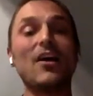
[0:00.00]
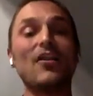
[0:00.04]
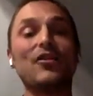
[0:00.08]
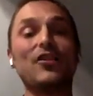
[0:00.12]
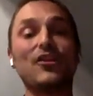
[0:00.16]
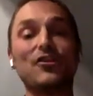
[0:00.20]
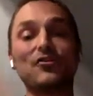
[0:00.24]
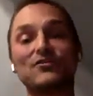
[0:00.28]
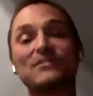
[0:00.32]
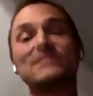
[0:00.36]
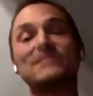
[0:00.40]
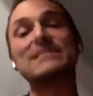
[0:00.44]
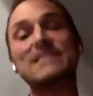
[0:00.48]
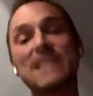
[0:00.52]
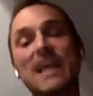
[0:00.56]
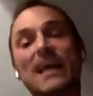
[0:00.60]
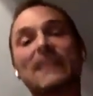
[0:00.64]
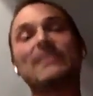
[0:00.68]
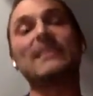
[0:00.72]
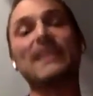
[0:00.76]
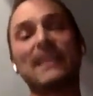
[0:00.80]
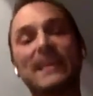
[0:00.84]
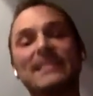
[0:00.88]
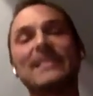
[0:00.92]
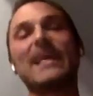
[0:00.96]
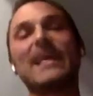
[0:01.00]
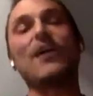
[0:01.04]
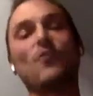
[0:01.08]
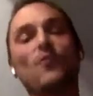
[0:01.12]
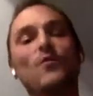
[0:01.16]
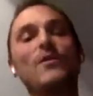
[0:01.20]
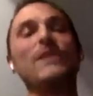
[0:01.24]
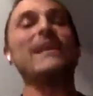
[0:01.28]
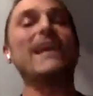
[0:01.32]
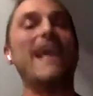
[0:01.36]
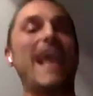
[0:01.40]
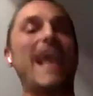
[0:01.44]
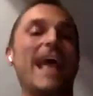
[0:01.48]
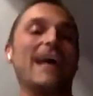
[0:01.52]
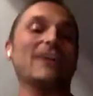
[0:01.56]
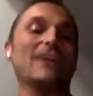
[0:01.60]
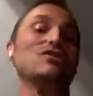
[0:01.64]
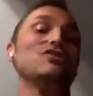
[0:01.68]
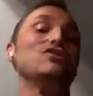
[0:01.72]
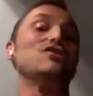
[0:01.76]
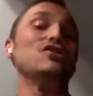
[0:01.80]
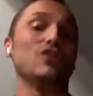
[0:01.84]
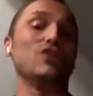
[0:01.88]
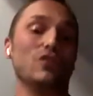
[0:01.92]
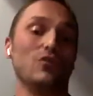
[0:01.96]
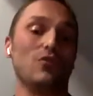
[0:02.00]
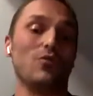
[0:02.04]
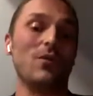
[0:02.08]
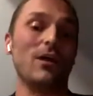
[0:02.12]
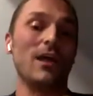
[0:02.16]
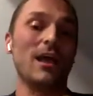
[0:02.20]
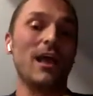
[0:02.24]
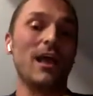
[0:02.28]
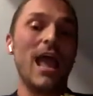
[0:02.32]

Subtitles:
There's nothing that we can do.